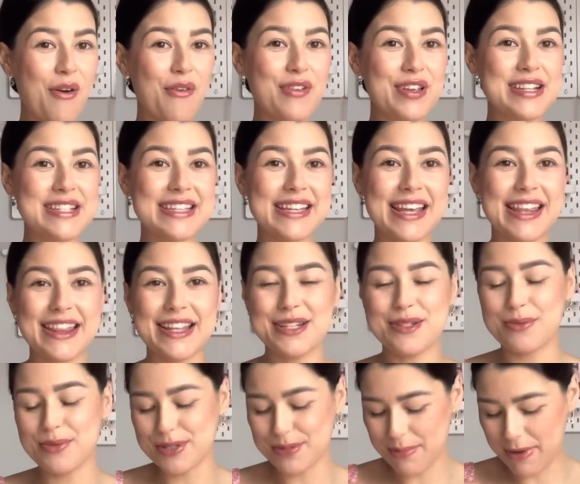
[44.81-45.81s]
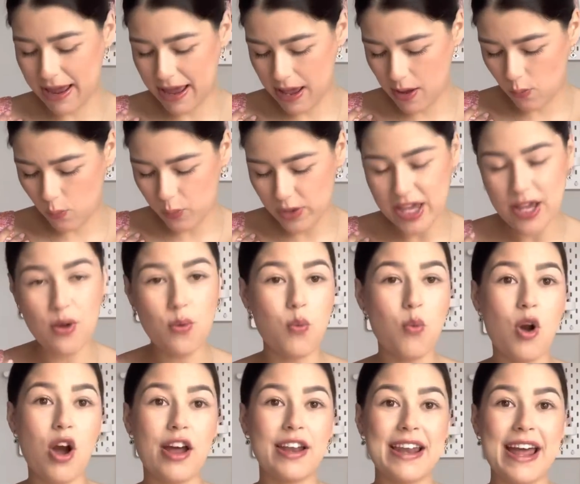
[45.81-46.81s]
Obviously, this was my week
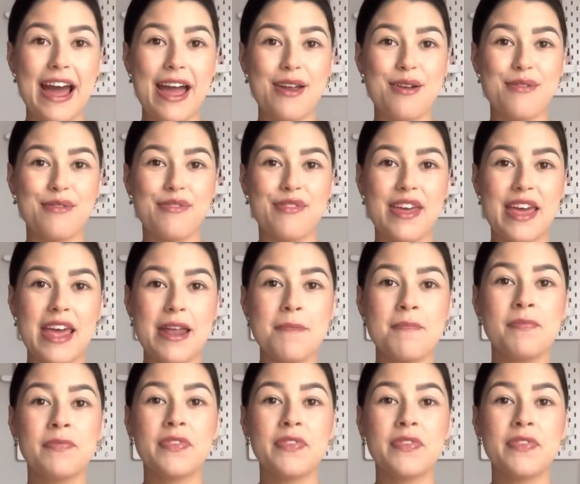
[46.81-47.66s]
one outfit.